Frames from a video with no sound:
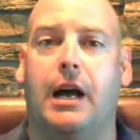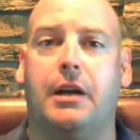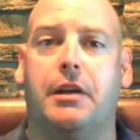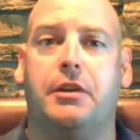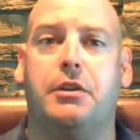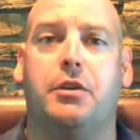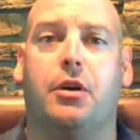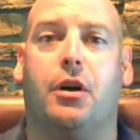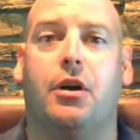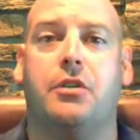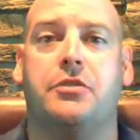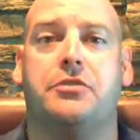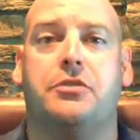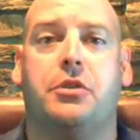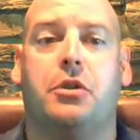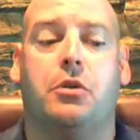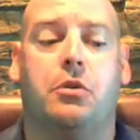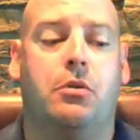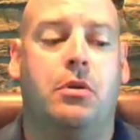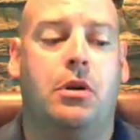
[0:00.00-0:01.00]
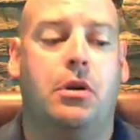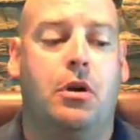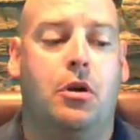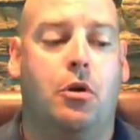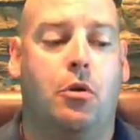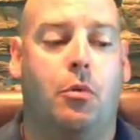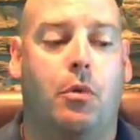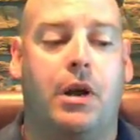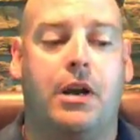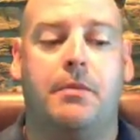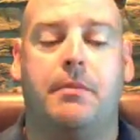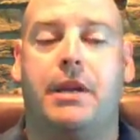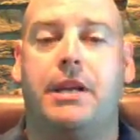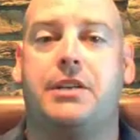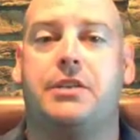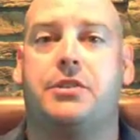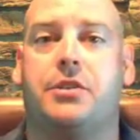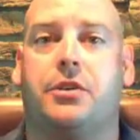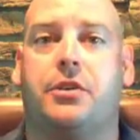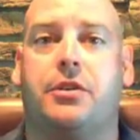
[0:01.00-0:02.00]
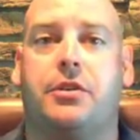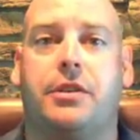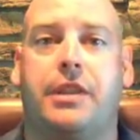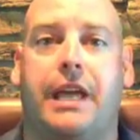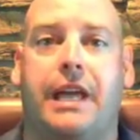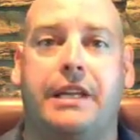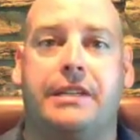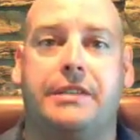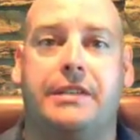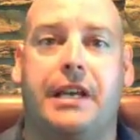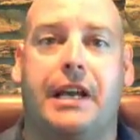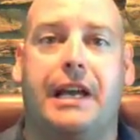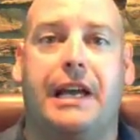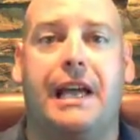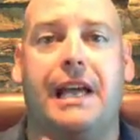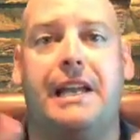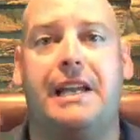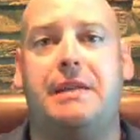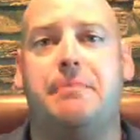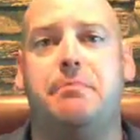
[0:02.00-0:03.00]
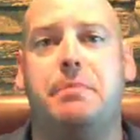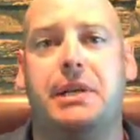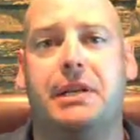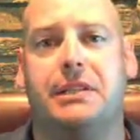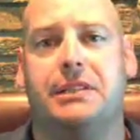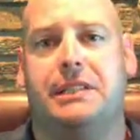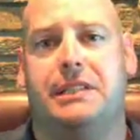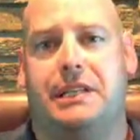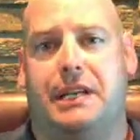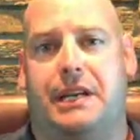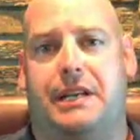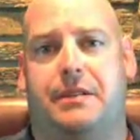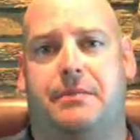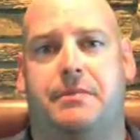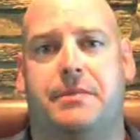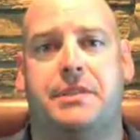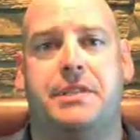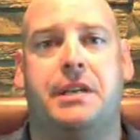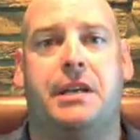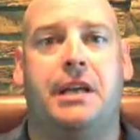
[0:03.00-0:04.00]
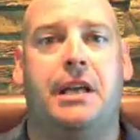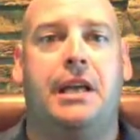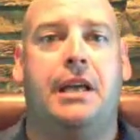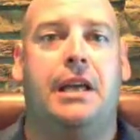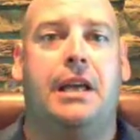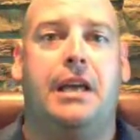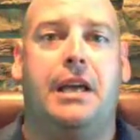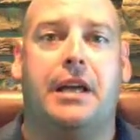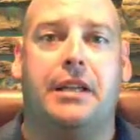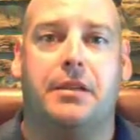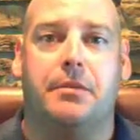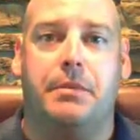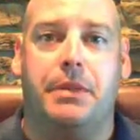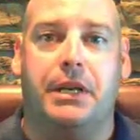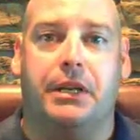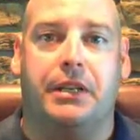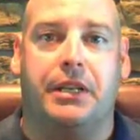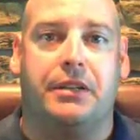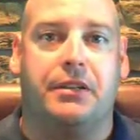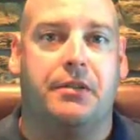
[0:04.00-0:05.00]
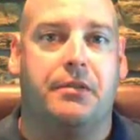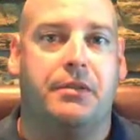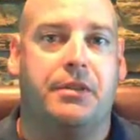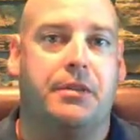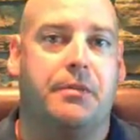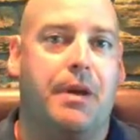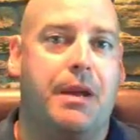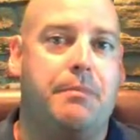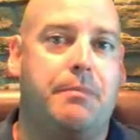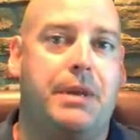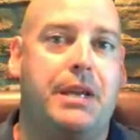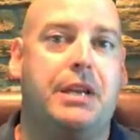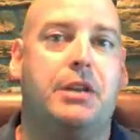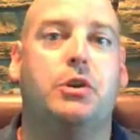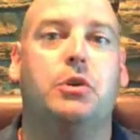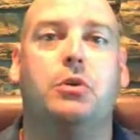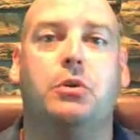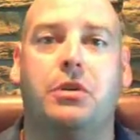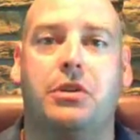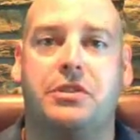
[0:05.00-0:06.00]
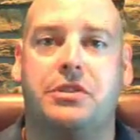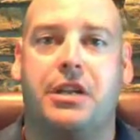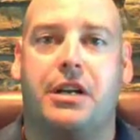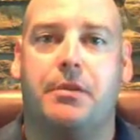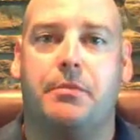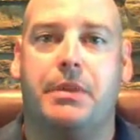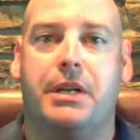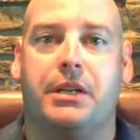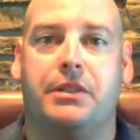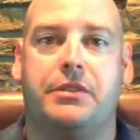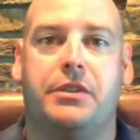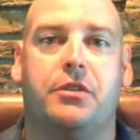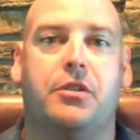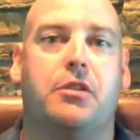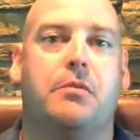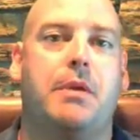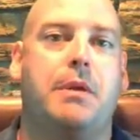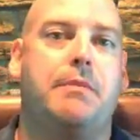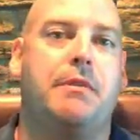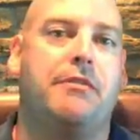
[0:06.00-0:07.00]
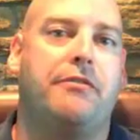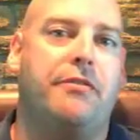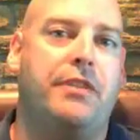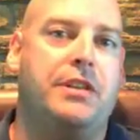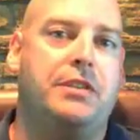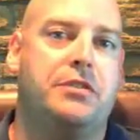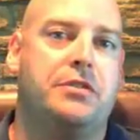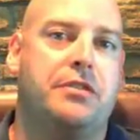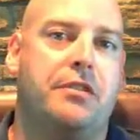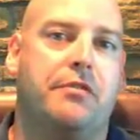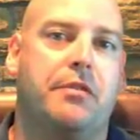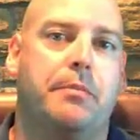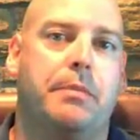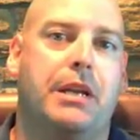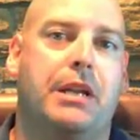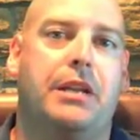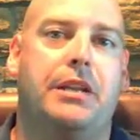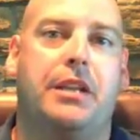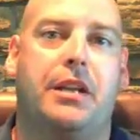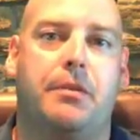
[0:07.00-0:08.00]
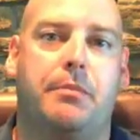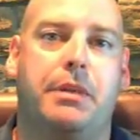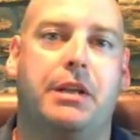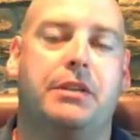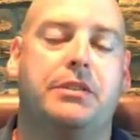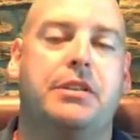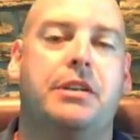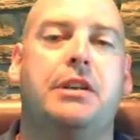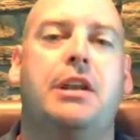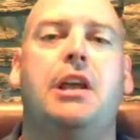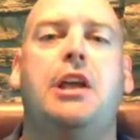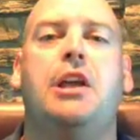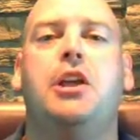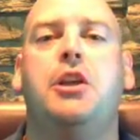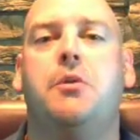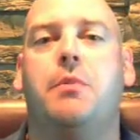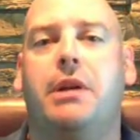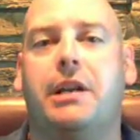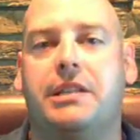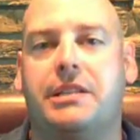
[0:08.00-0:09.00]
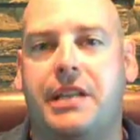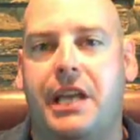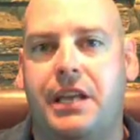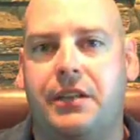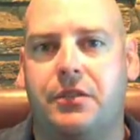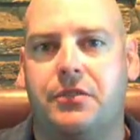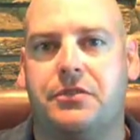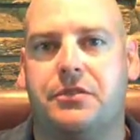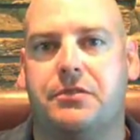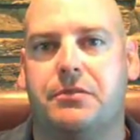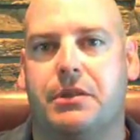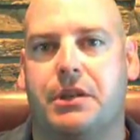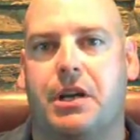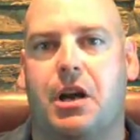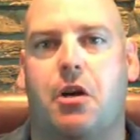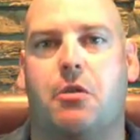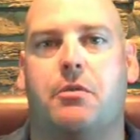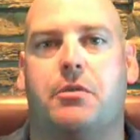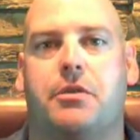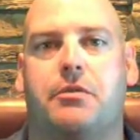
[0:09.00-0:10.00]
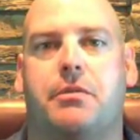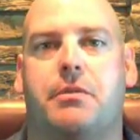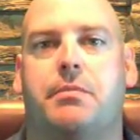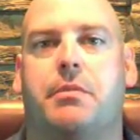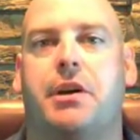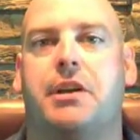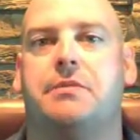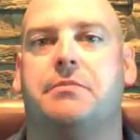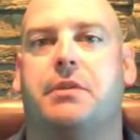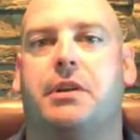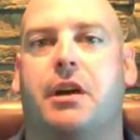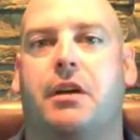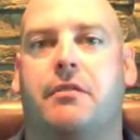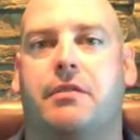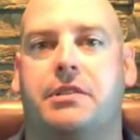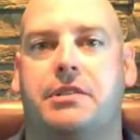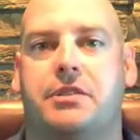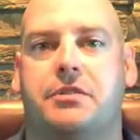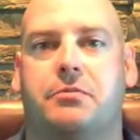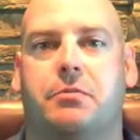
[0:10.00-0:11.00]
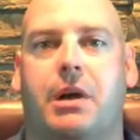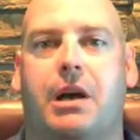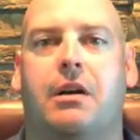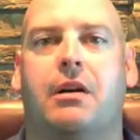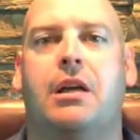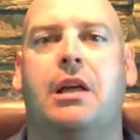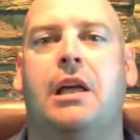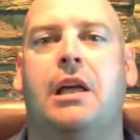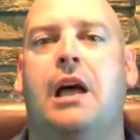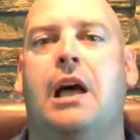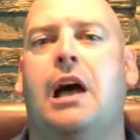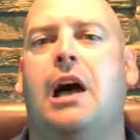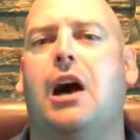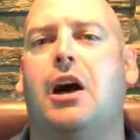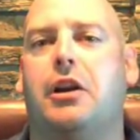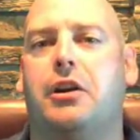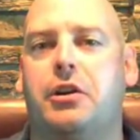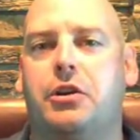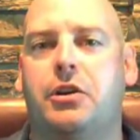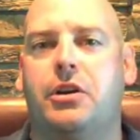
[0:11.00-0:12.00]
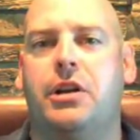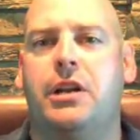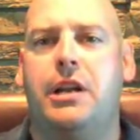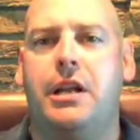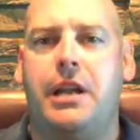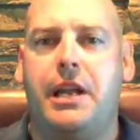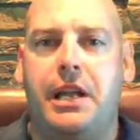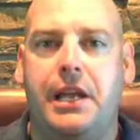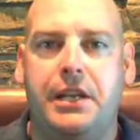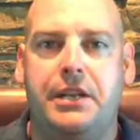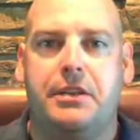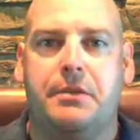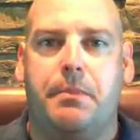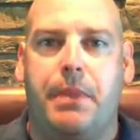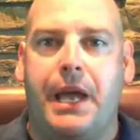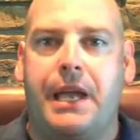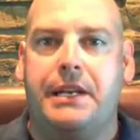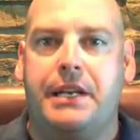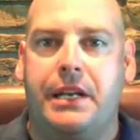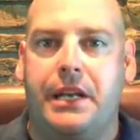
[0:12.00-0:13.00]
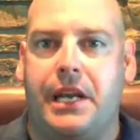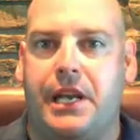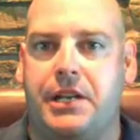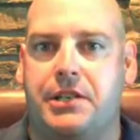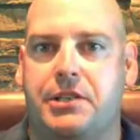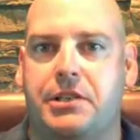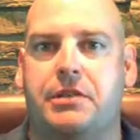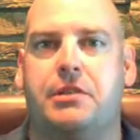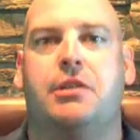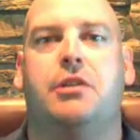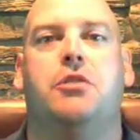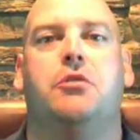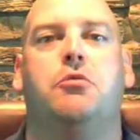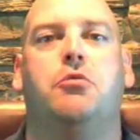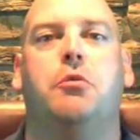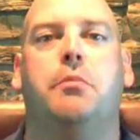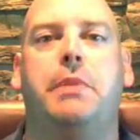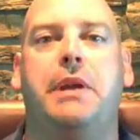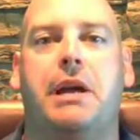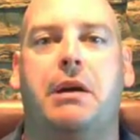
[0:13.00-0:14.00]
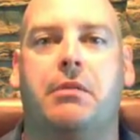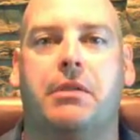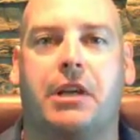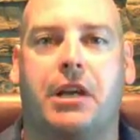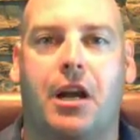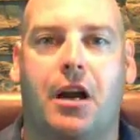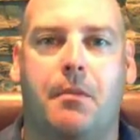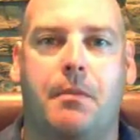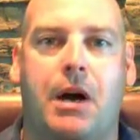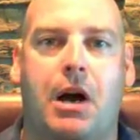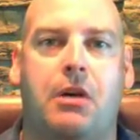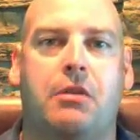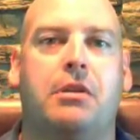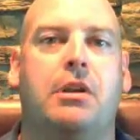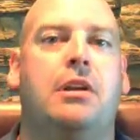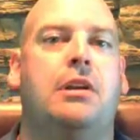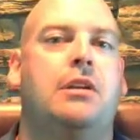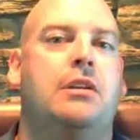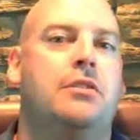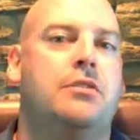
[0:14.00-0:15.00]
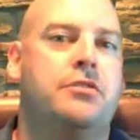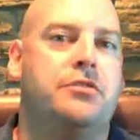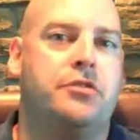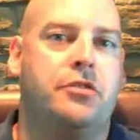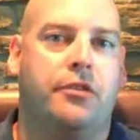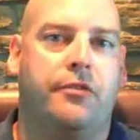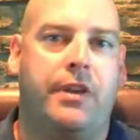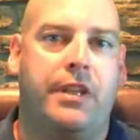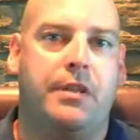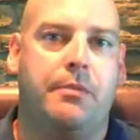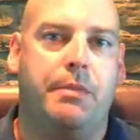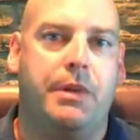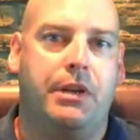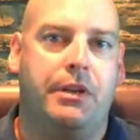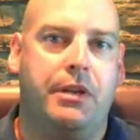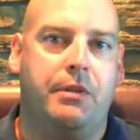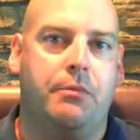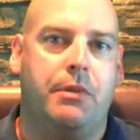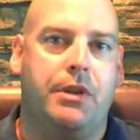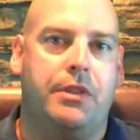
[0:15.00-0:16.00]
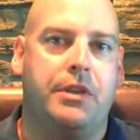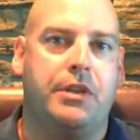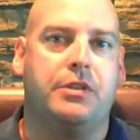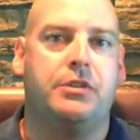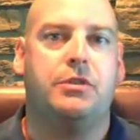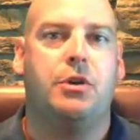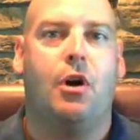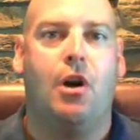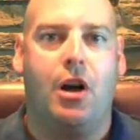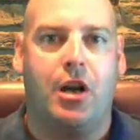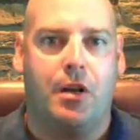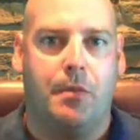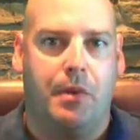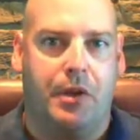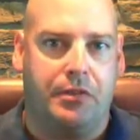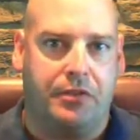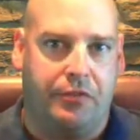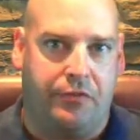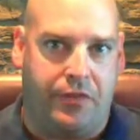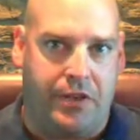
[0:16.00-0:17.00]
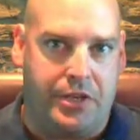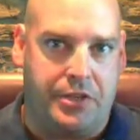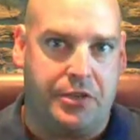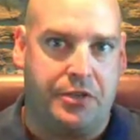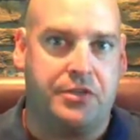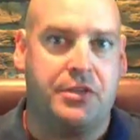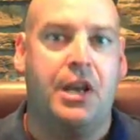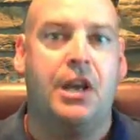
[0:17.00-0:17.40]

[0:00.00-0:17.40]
You also want to make sure that any built-in items on the building, there might be coolers that are built in, or there might be features of the building that are built in. You want to take those into account with your replacement coverage as well. A good independent agent will be able to come out, survey the building with you, talk about the features,